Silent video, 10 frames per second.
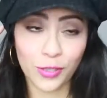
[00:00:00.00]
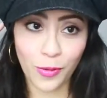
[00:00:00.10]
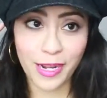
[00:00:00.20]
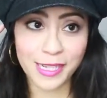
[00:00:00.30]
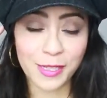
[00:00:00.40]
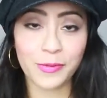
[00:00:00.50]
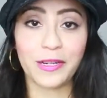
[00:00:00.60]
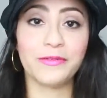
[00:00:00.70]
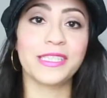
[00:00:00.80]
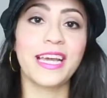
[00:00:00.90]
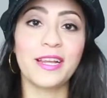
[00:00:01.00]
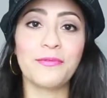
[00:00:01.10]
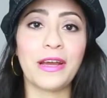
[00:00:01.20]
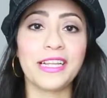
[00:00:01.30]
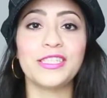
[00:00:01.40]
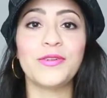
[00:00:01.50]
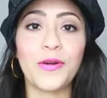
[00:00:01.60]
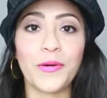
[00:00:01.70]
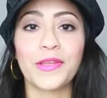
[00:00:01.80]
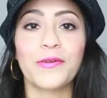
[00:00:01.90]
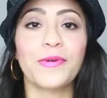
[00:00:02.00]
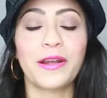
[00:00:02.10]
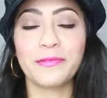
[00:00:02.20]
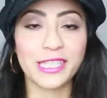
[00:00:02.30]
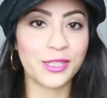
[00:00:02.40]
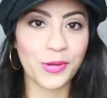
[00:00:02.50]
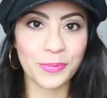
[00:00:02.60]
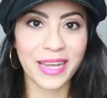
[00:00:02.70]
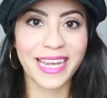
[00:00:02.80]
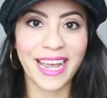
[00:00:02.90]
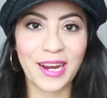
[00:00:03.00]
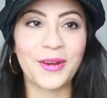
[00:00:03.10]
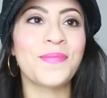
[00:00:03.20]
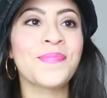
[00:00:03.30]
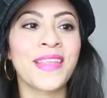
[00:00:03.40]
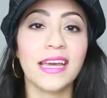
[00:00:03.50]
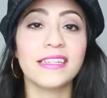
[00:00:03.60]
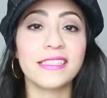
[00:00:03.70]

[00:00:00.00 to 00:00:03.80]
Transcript: twice when I was getting ready to go there, when I was doing my hair, and I